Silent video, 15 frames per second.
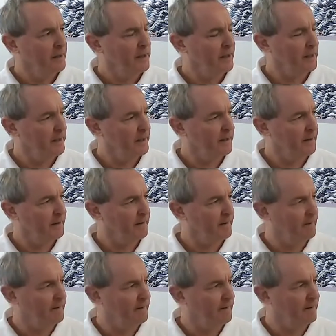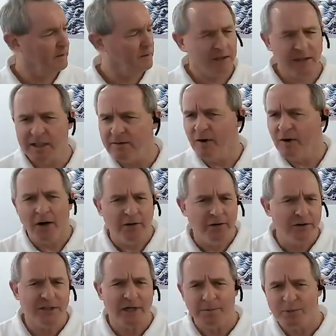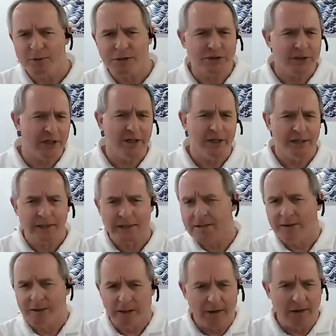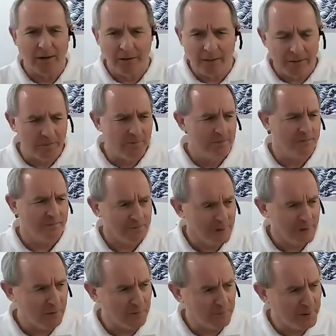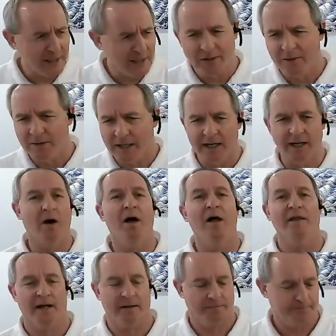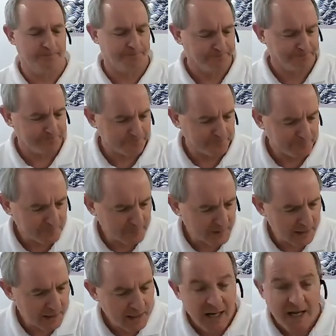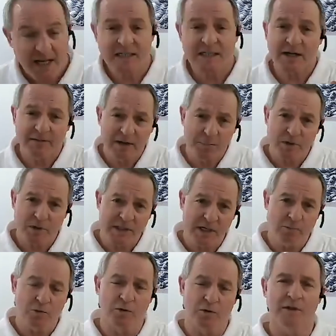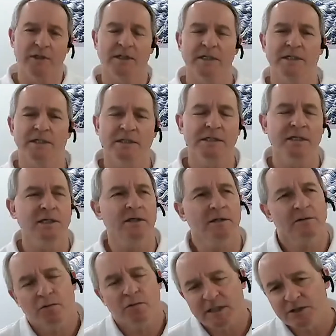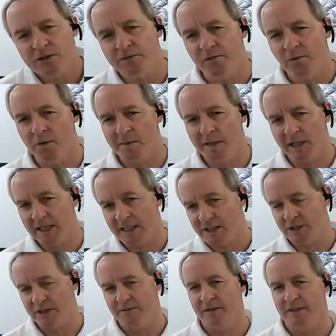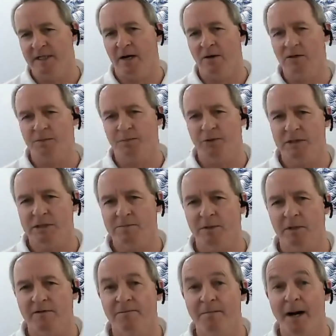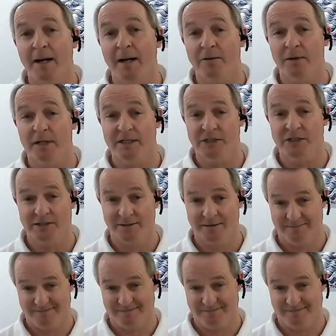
uh, give one hundred ten percent, you know, no pain, no gain, all that. The seventy percent rule is a Western formulation of the Taoist principle of moderation.